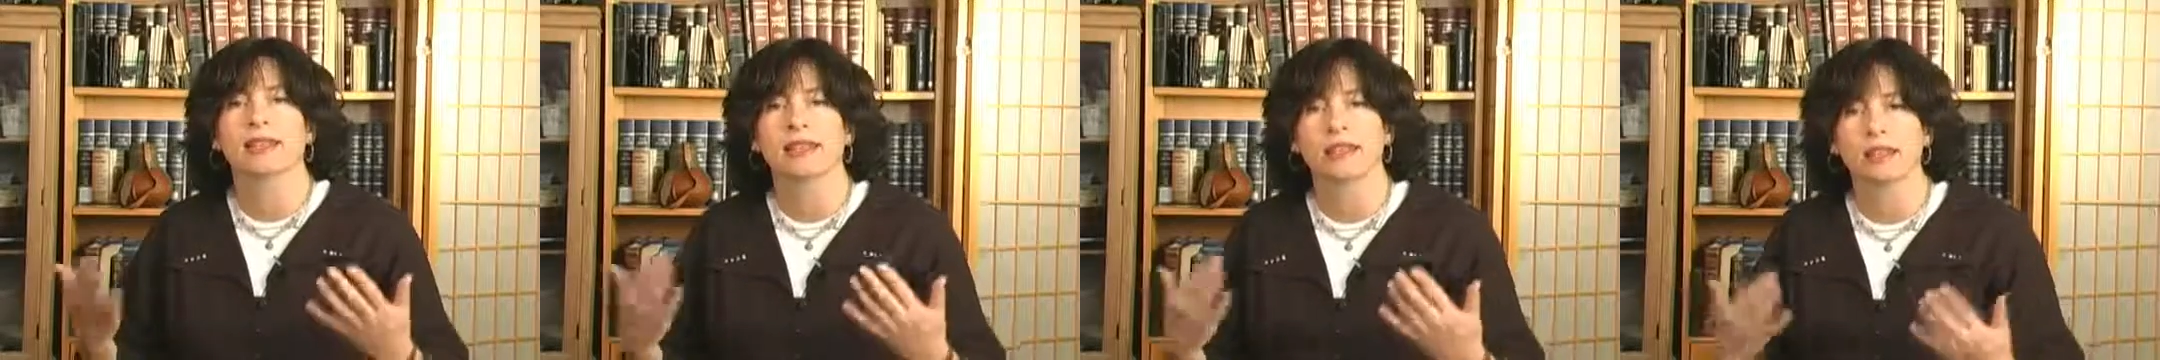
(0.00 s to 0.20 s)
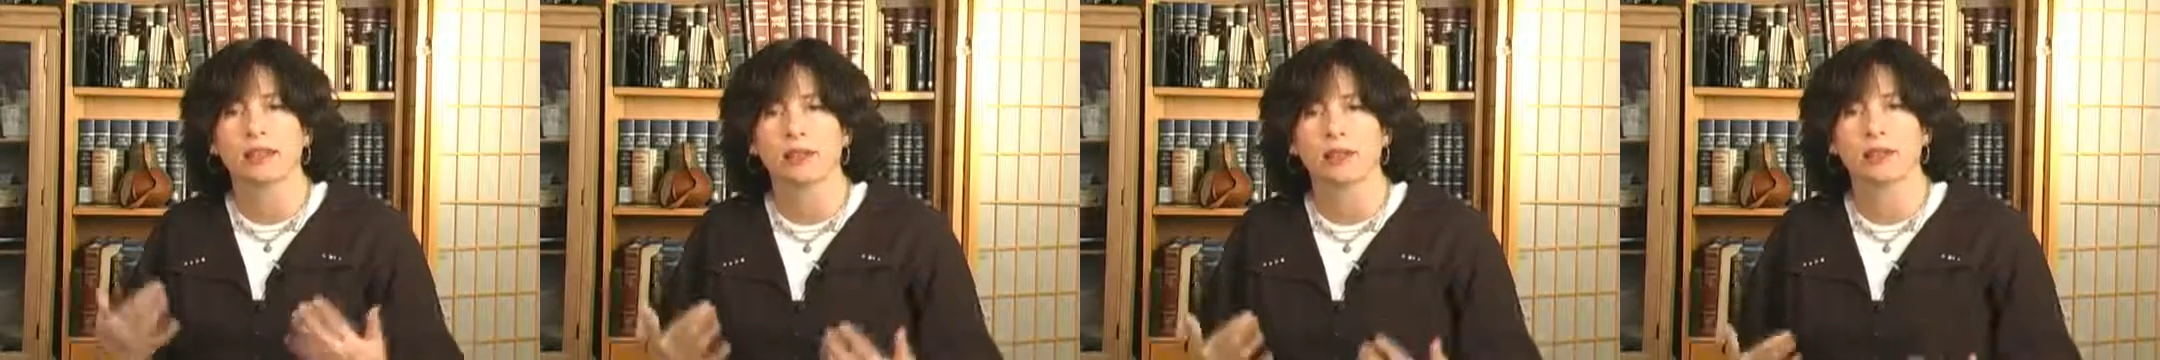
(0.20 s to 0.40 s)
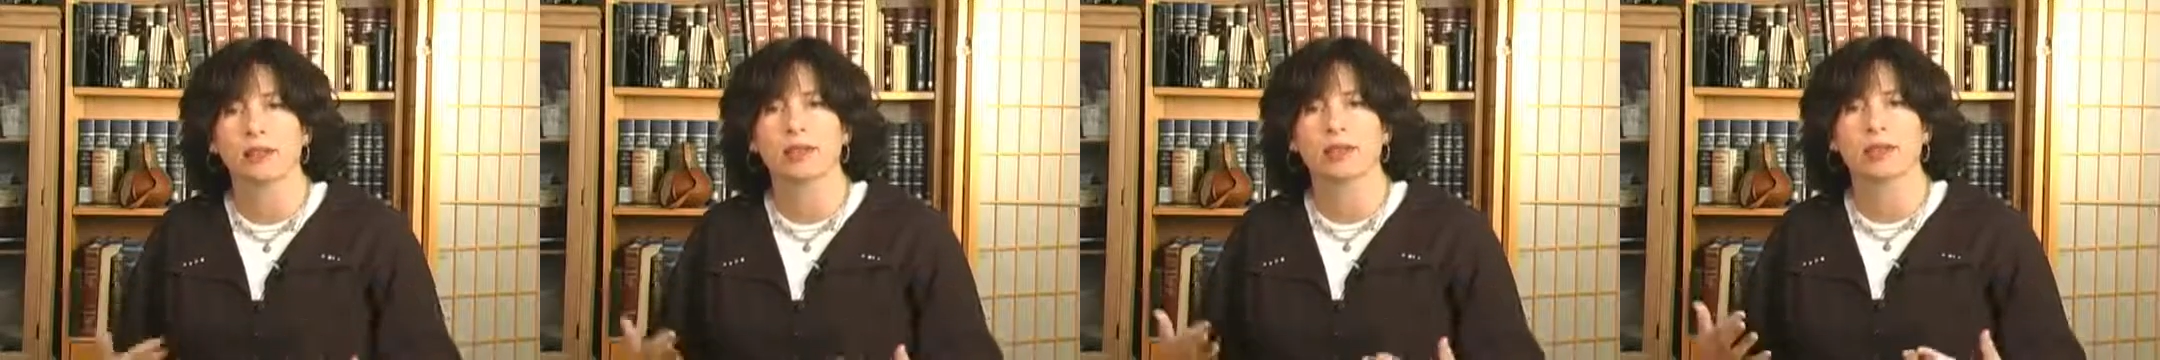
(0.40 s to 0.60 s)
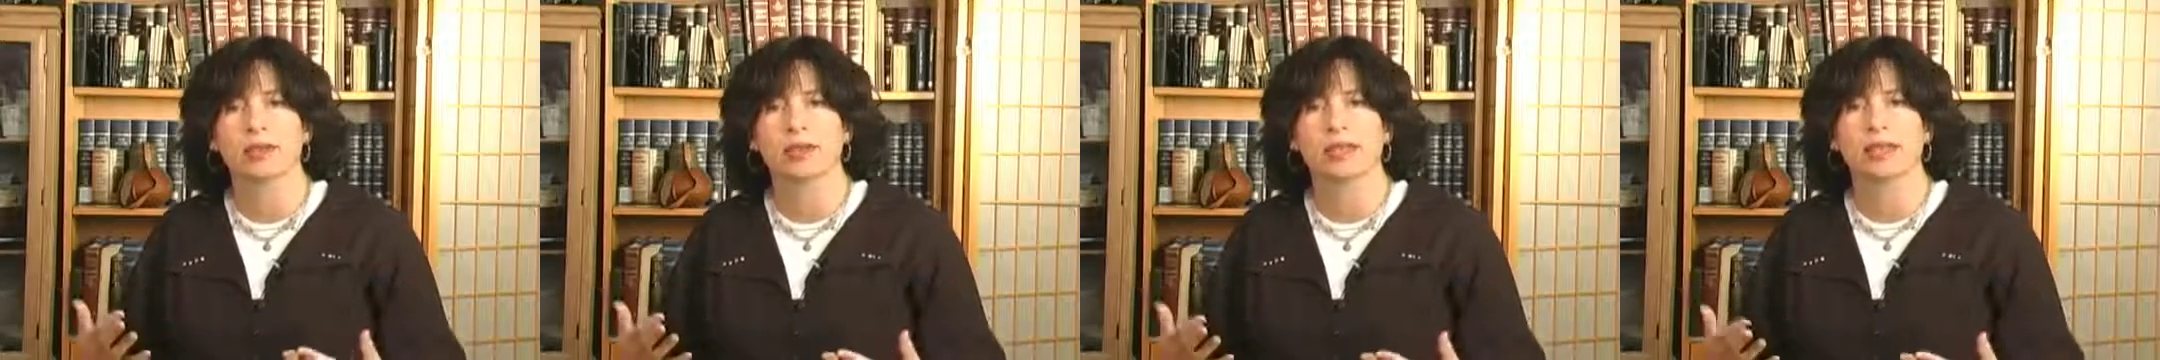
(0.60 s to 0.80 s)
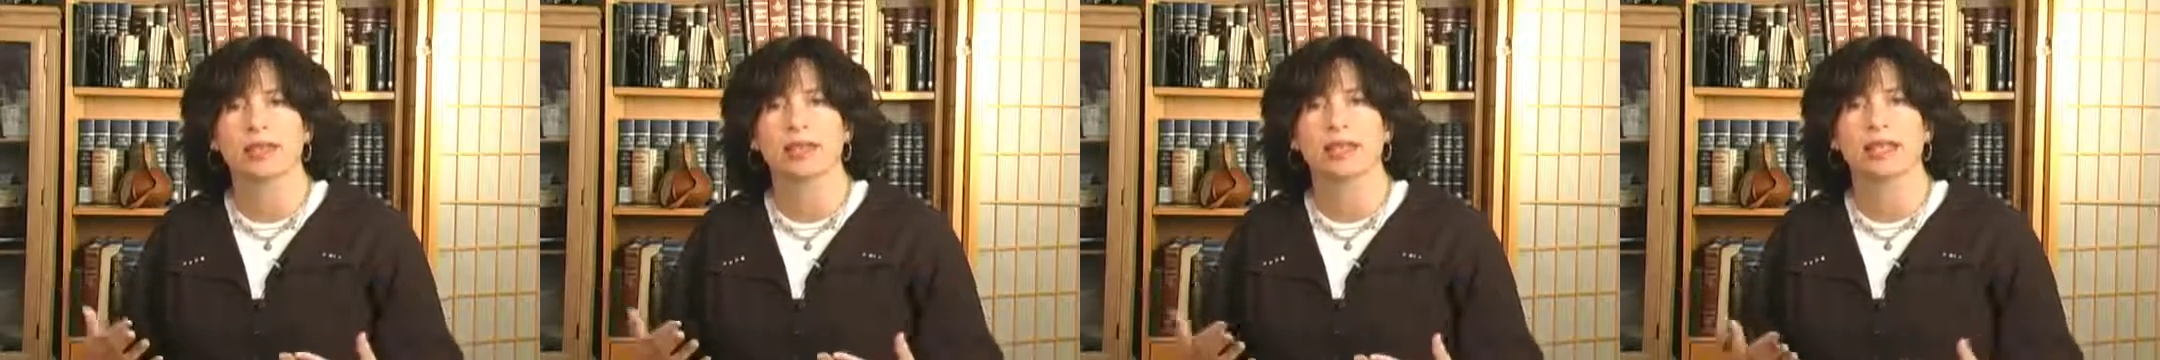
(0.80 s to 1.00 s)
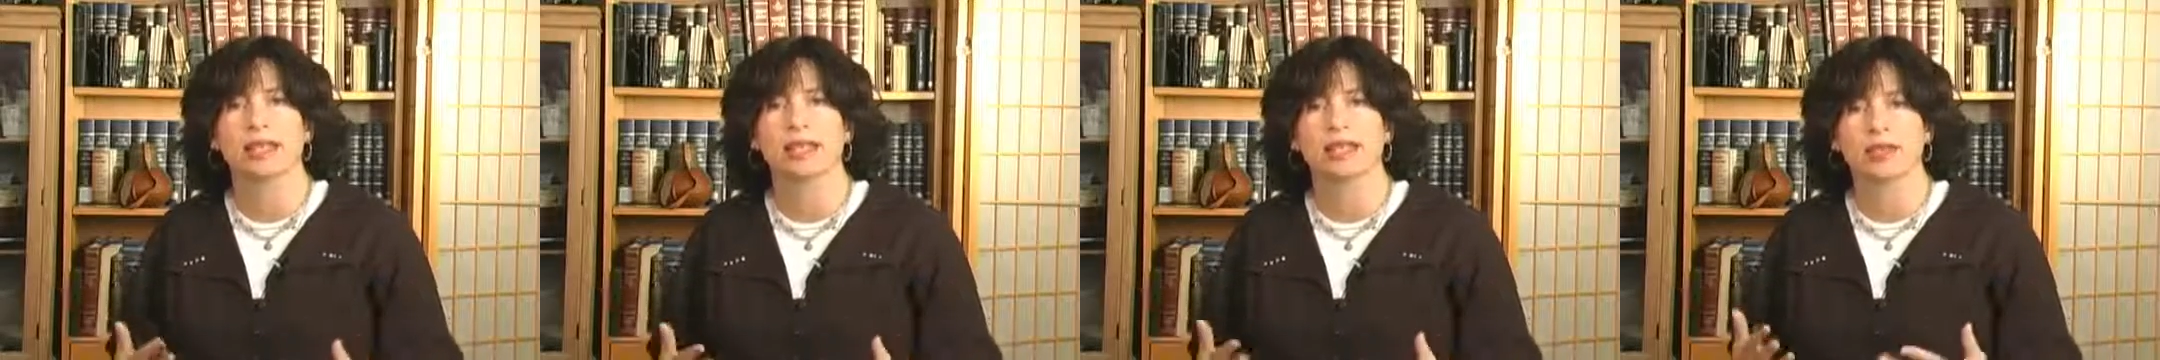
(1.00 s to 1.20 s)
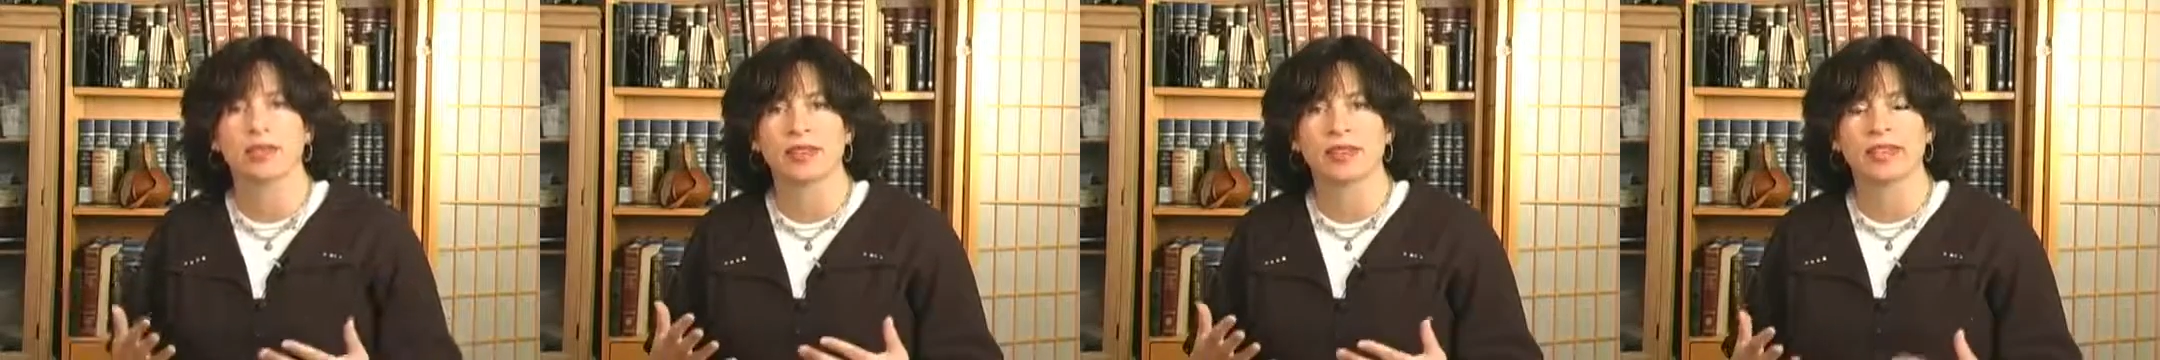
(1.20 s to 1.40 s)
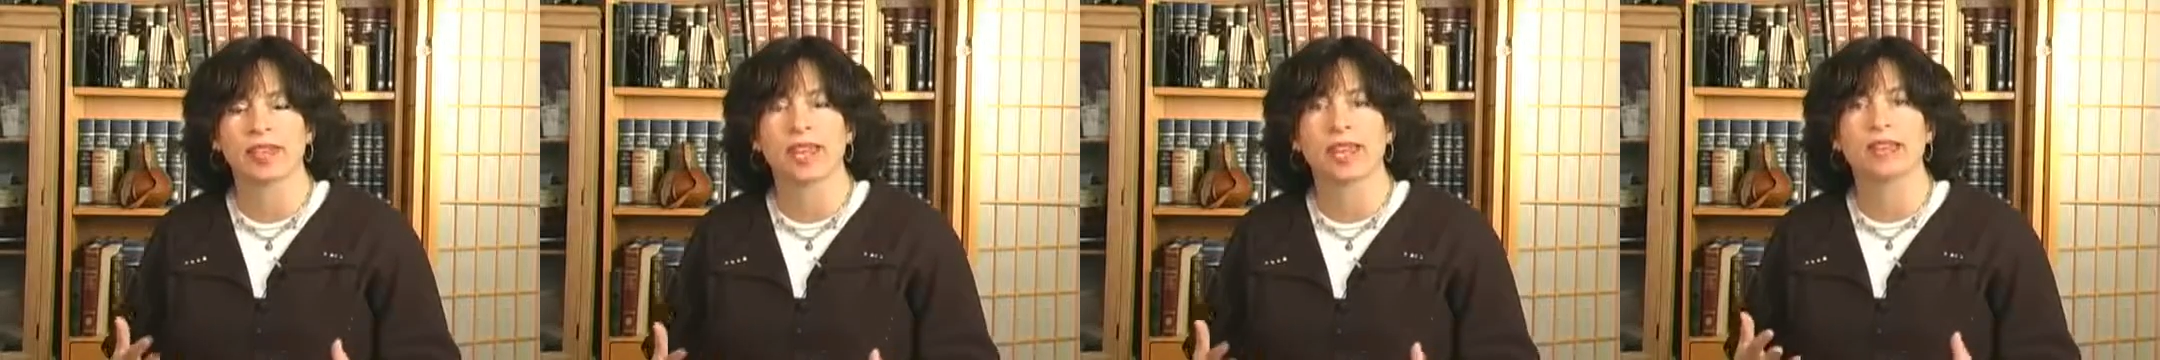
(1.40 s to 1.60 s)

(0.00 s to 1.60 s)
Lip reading: nechnosim al halev,